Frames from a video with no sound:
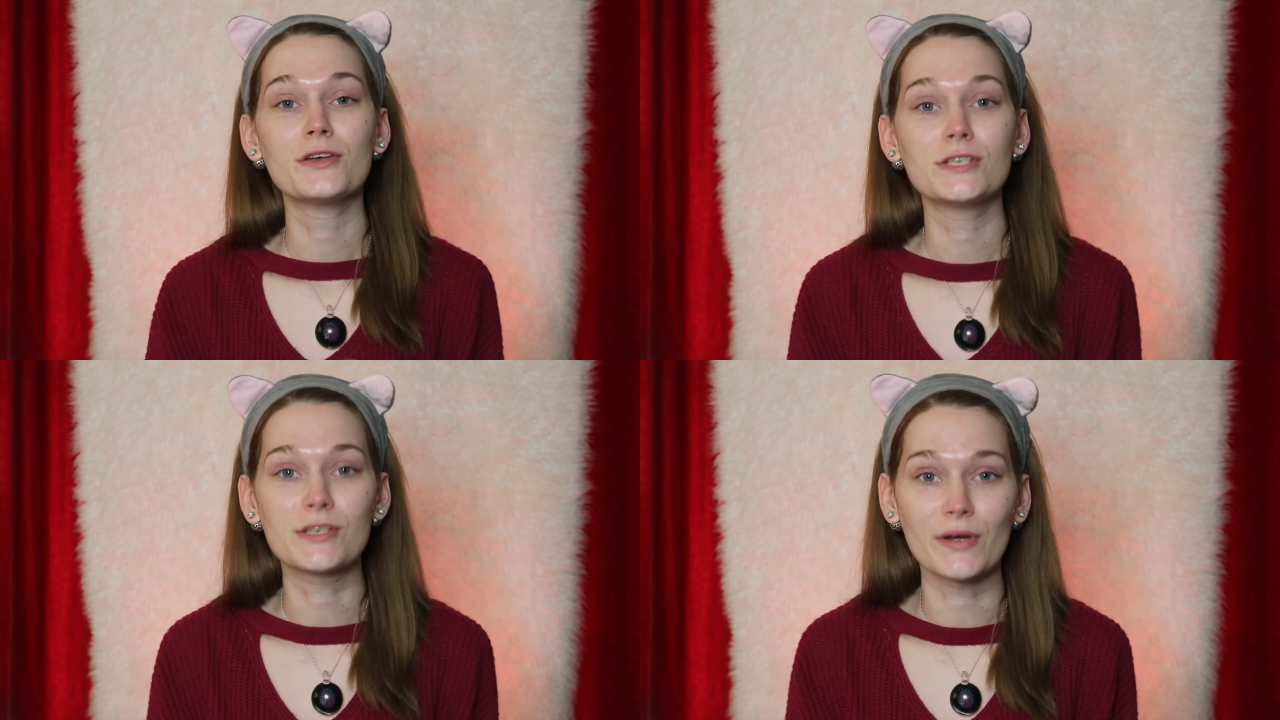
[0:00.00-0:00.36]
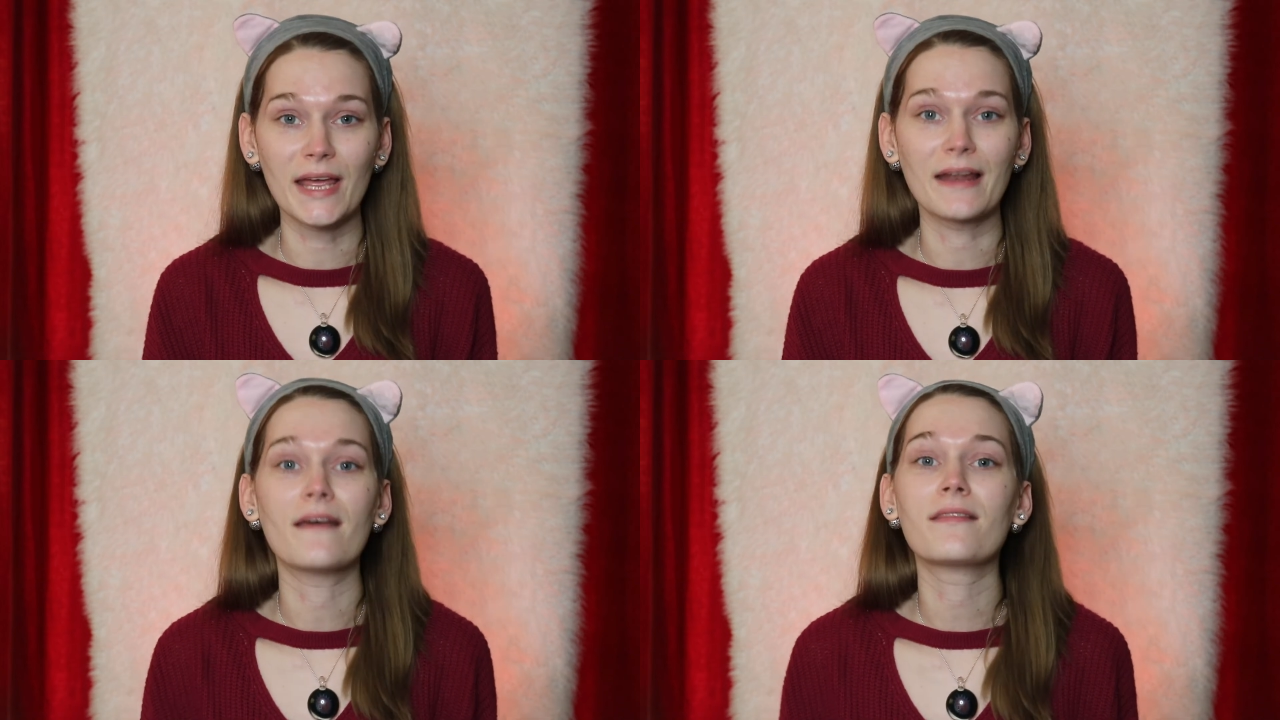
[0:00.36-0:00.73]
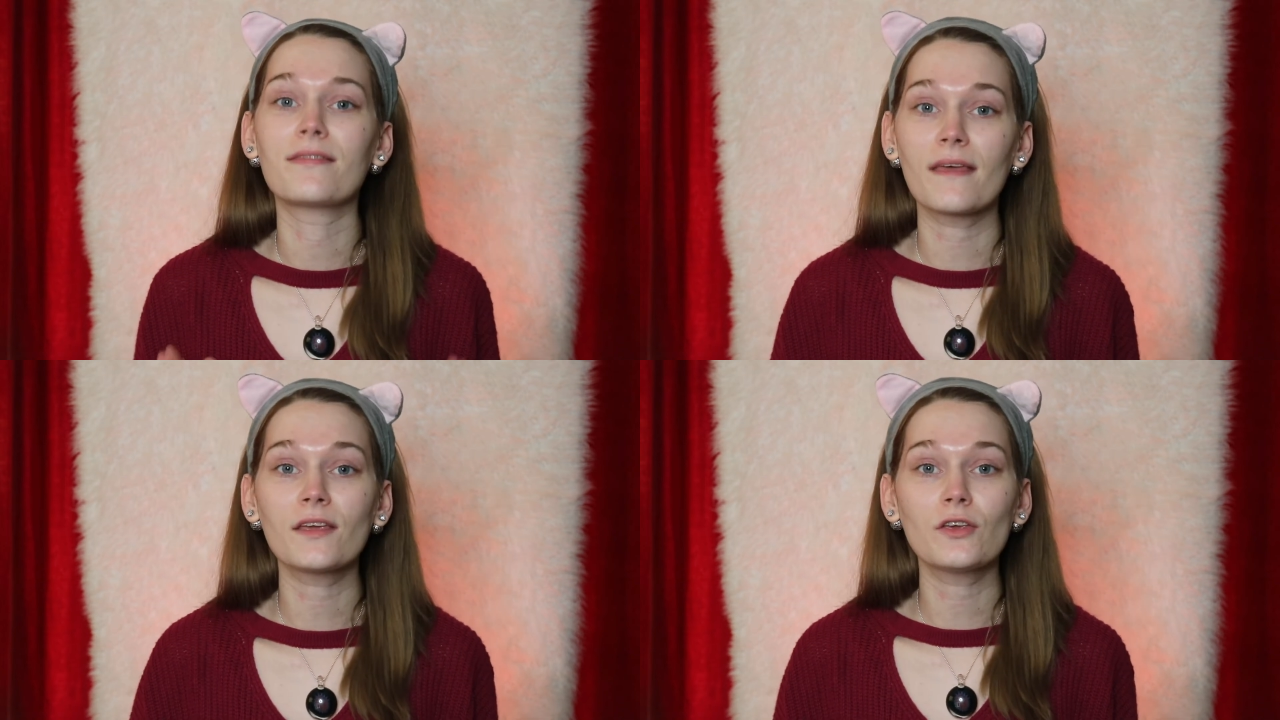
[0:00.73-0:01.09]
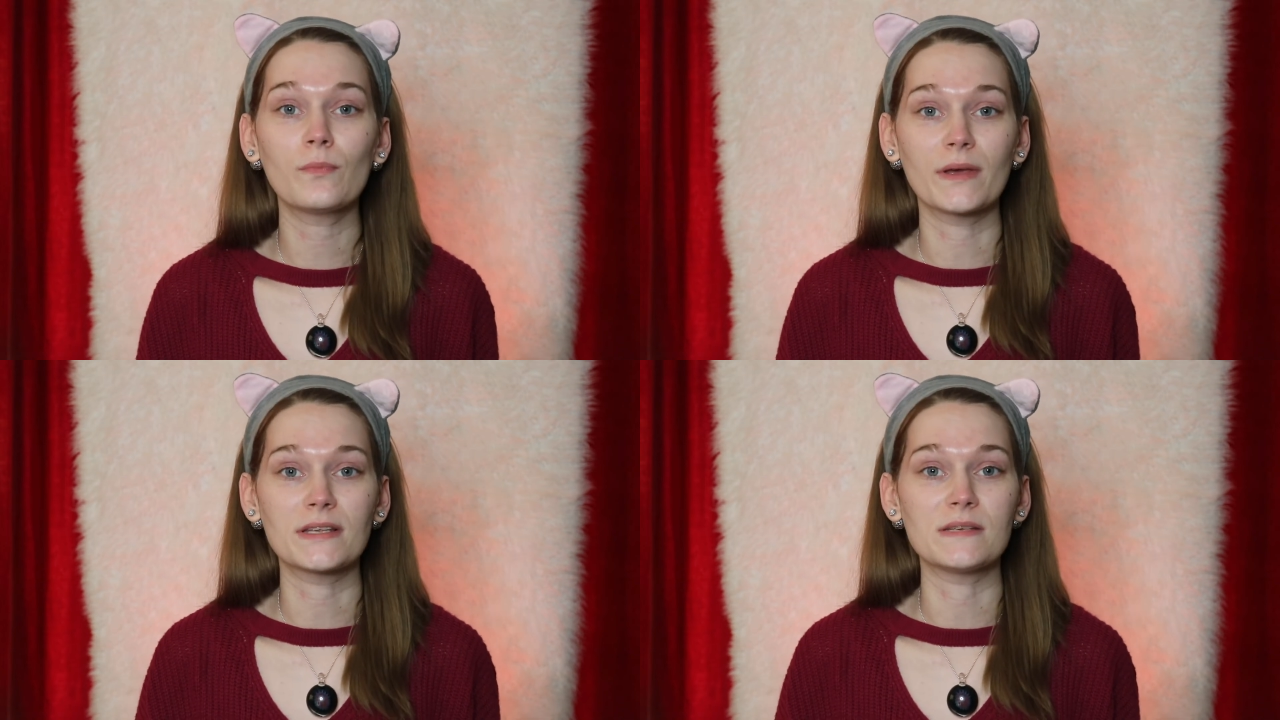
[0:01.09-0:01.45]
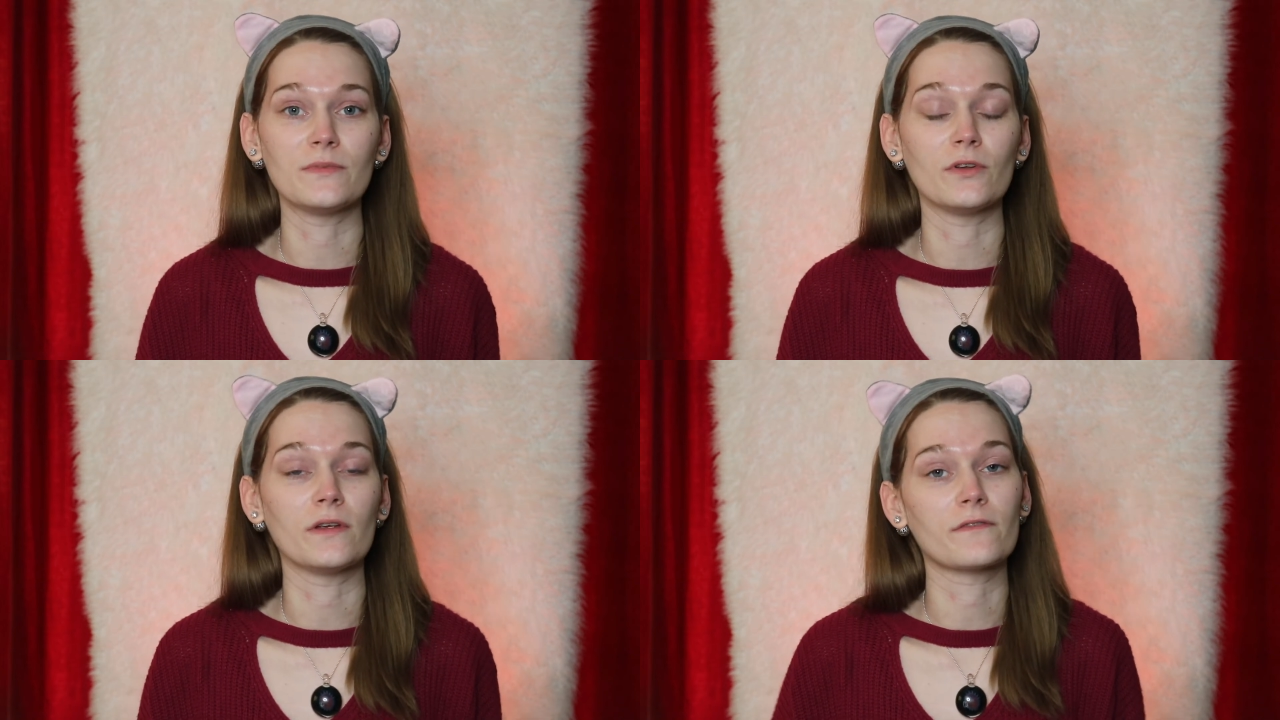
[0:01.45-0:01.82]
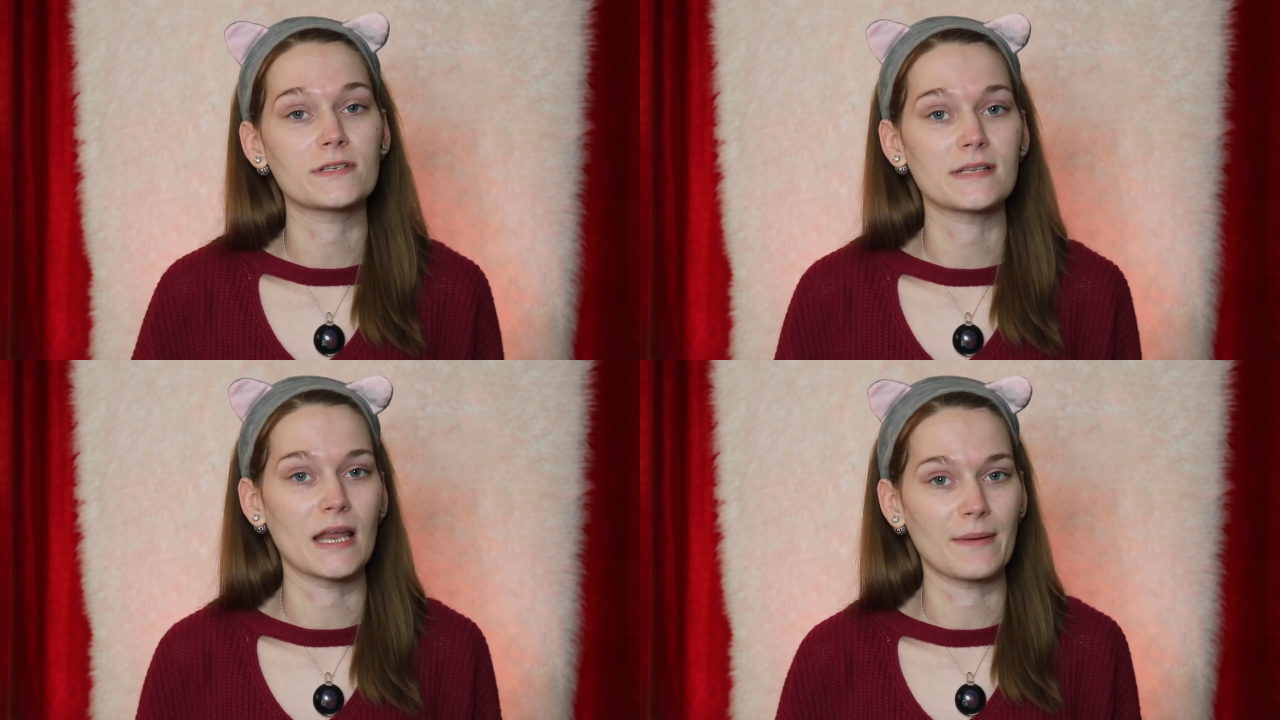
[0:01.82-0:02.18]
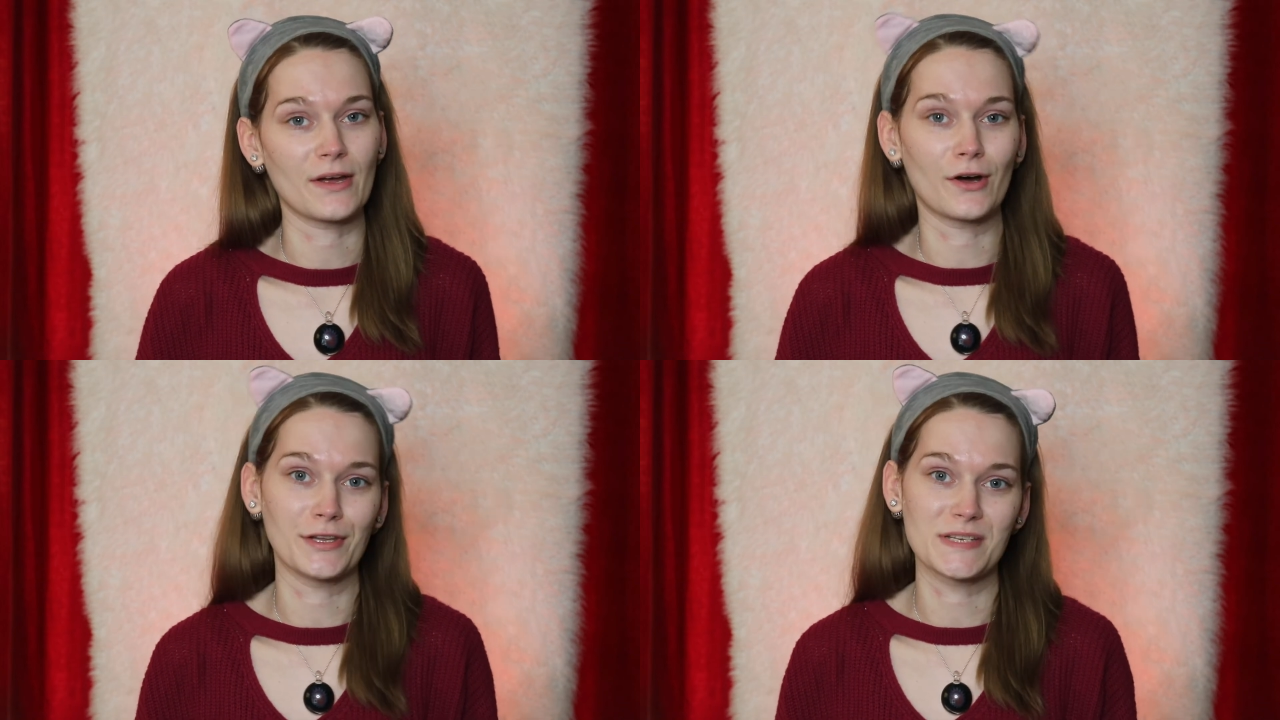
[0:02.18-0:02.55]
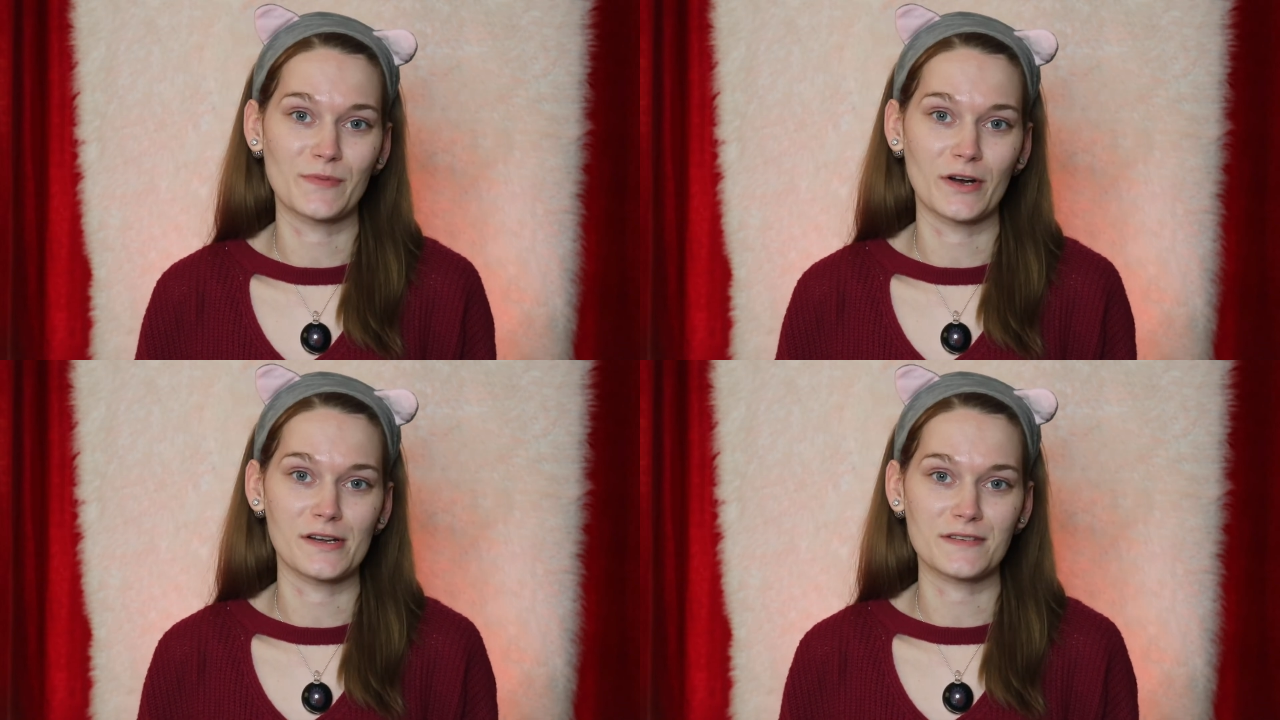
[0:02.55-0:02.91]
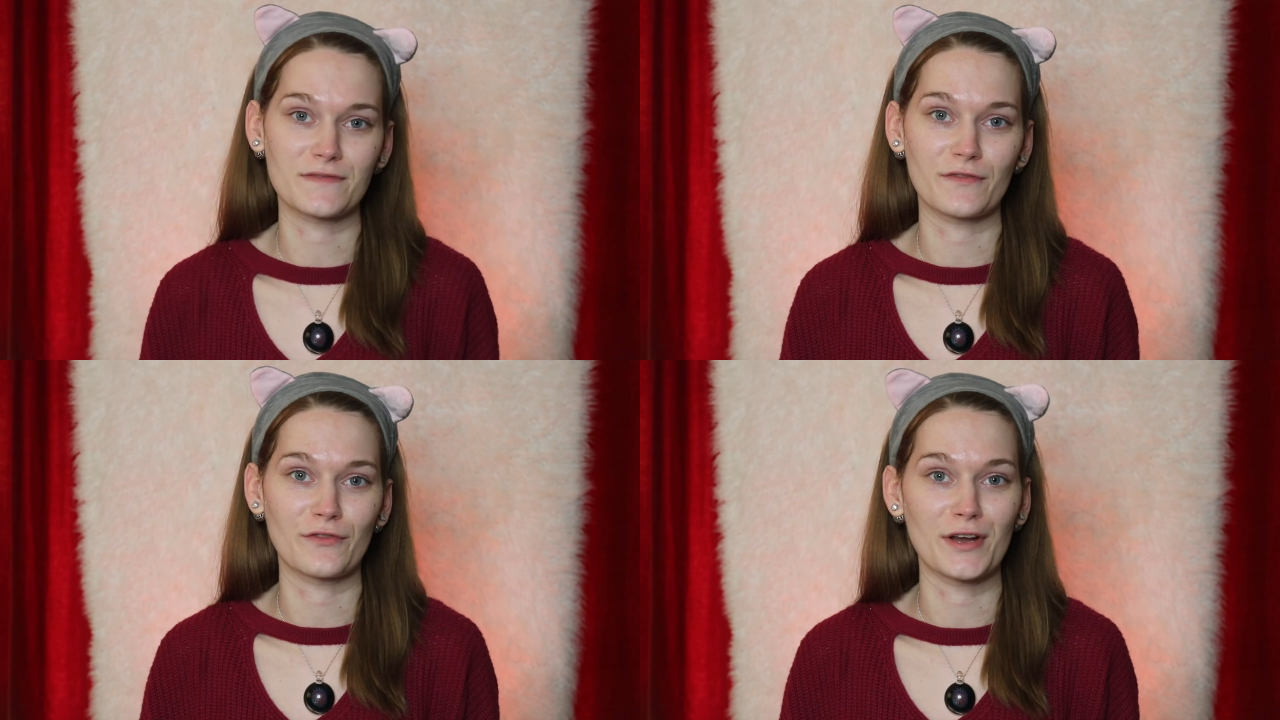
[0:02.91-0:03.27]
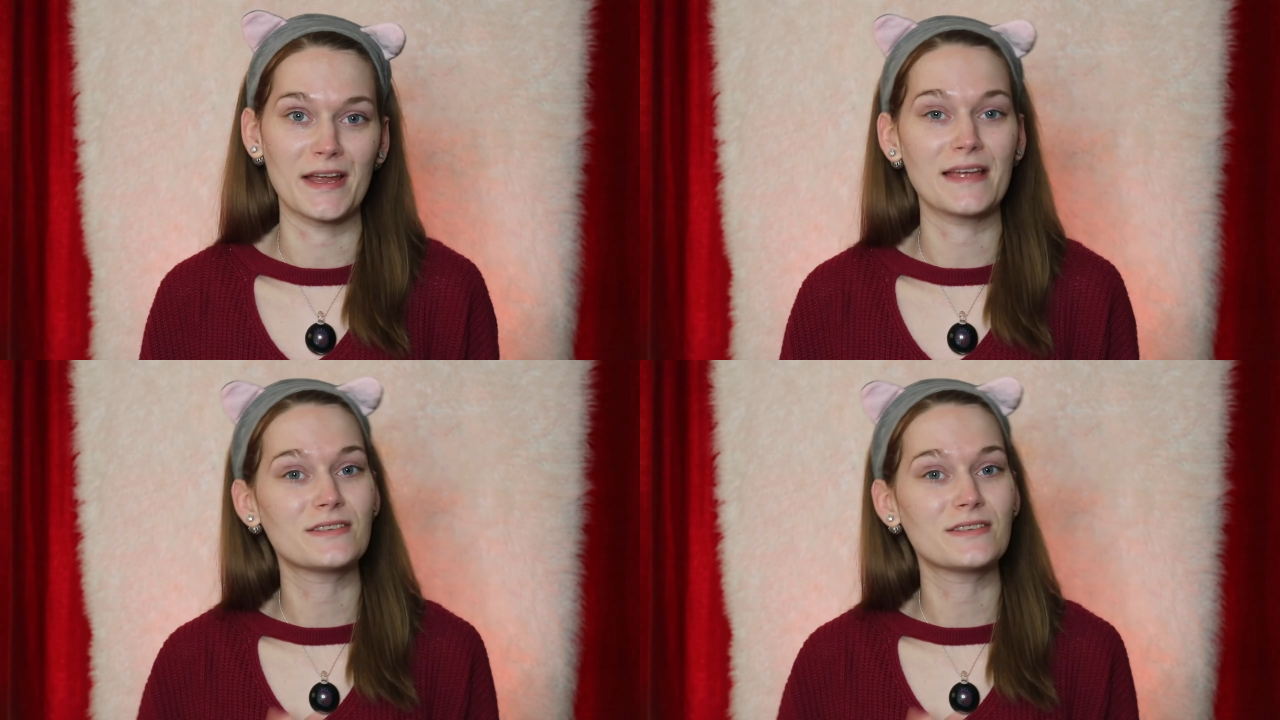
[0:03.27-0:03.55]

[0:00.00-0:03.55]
So again, thank you Pixi Beauty for sending me all these products for free